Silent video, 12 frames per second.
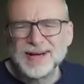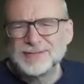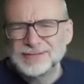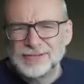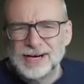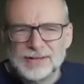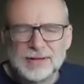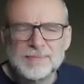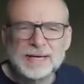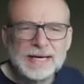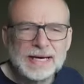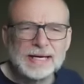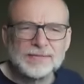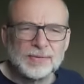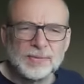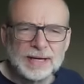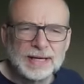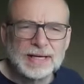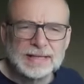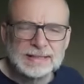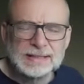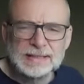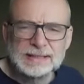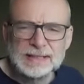That was really at the beginning of a
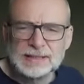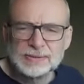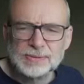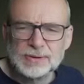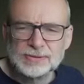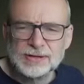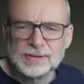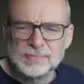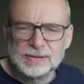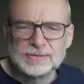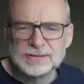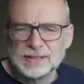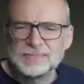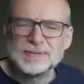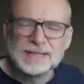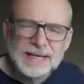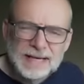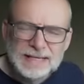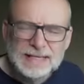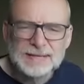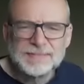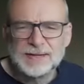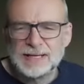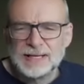weekend, Sun sesquiquadrate Pluto, but it
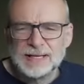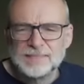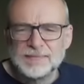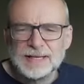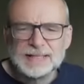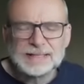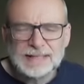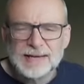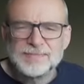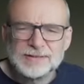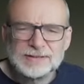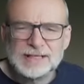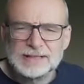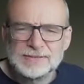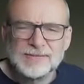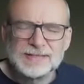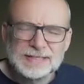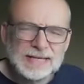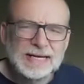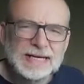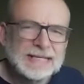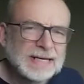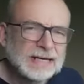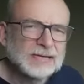does emphasize that the
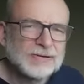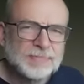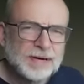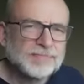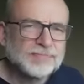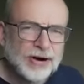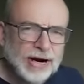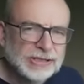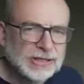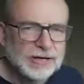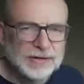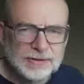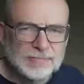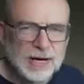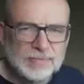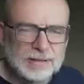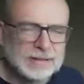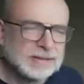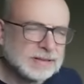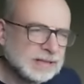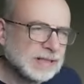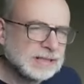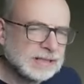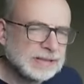Sun is under a bit of pressure at the moment, and
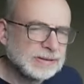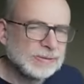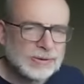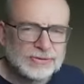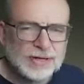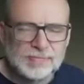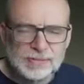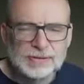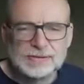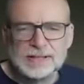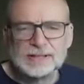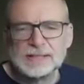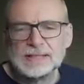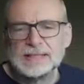Sun sesquiquadrate Pluto